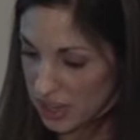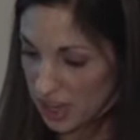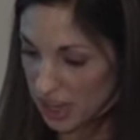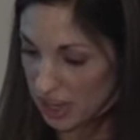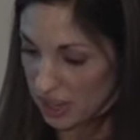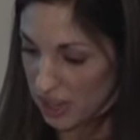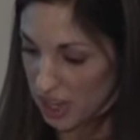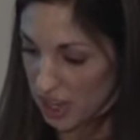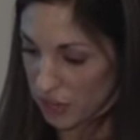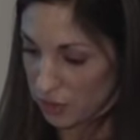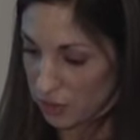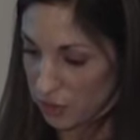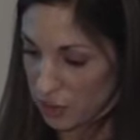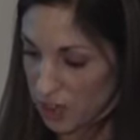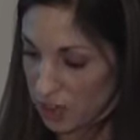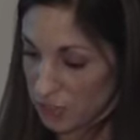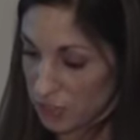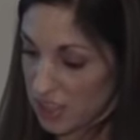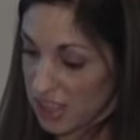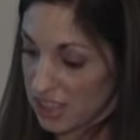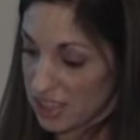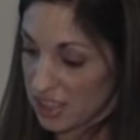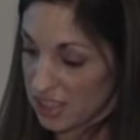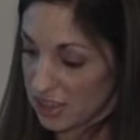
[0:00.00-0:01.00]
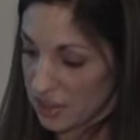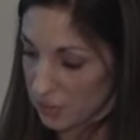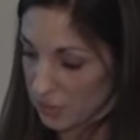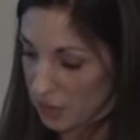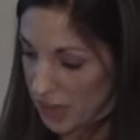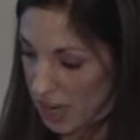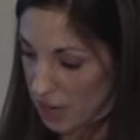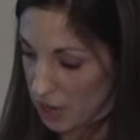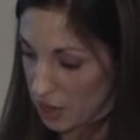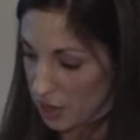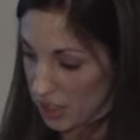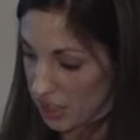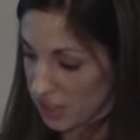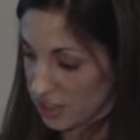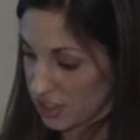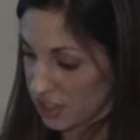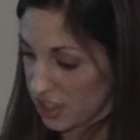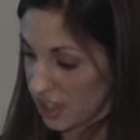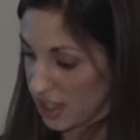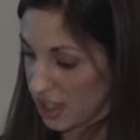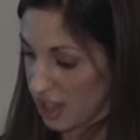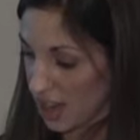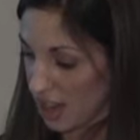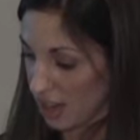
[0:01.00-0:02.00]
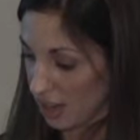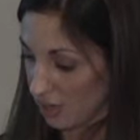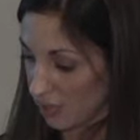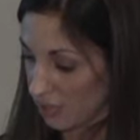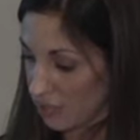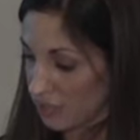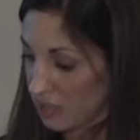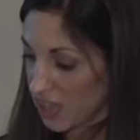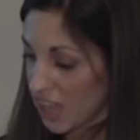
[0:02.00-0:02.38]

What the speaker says: and therefore can be disempowering to the young.